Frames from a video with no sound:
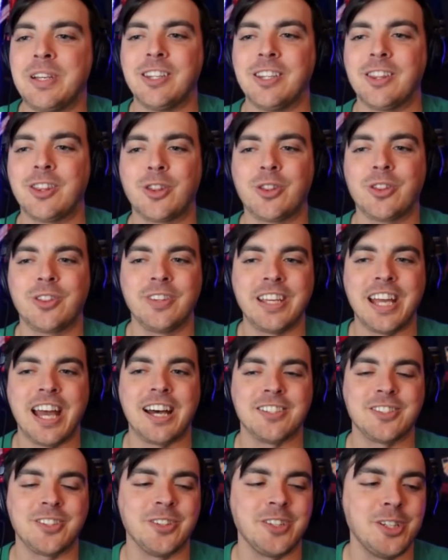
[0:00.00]
to be yeah.
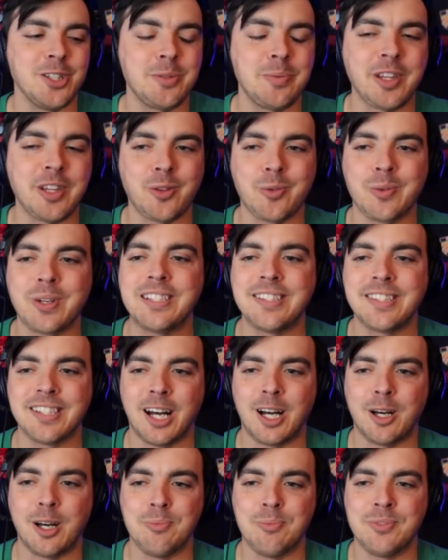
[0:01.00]
So it used to be three
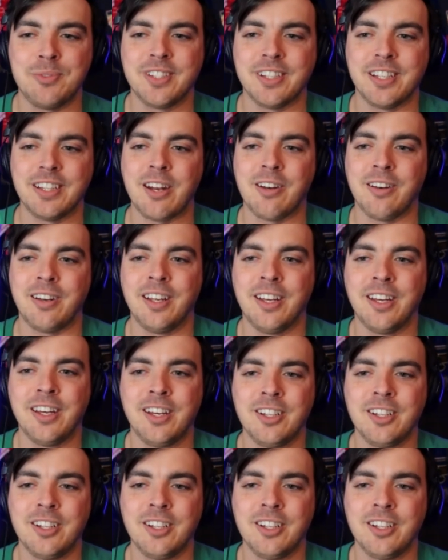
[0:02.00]
subs, and then